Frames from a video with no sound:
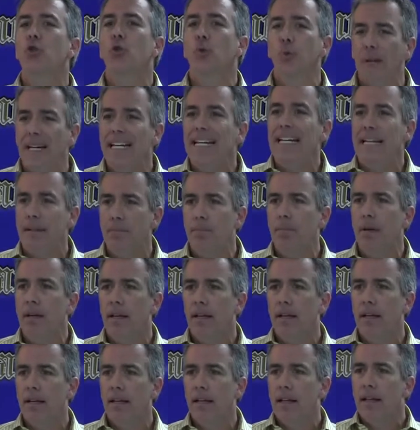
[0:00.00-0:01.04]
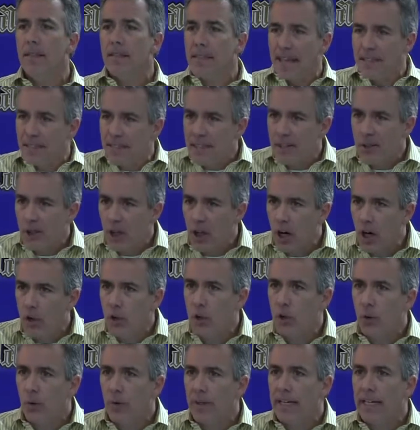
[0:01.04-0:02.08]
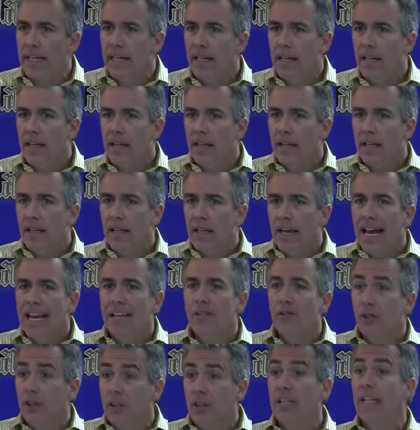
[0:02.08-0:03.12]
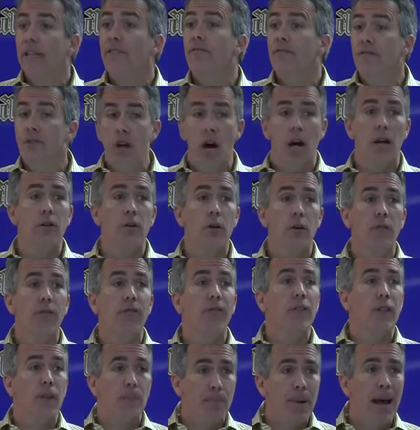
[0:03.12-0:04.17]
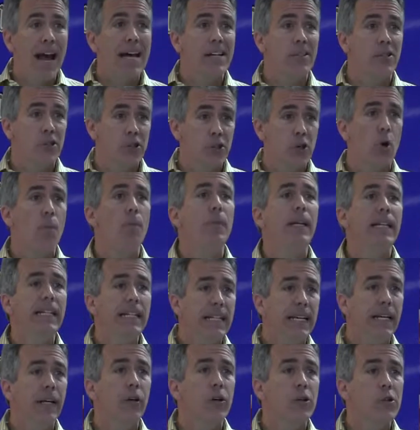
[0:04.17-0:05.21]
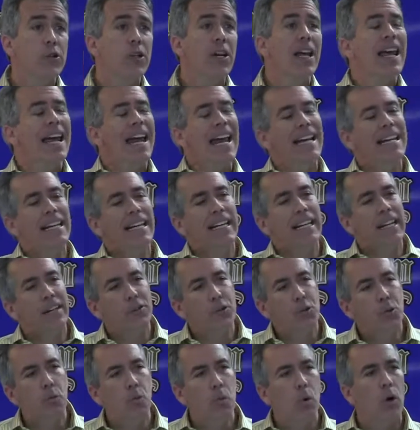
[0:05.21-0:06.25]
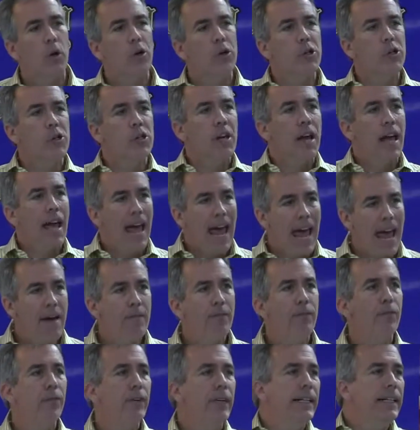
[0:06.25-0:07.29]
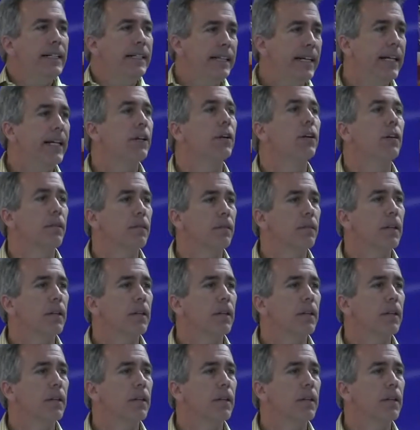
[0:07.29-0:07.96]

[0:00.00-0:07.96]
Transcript: dream that this country has lived under for the past so many years, and it gets worse every year.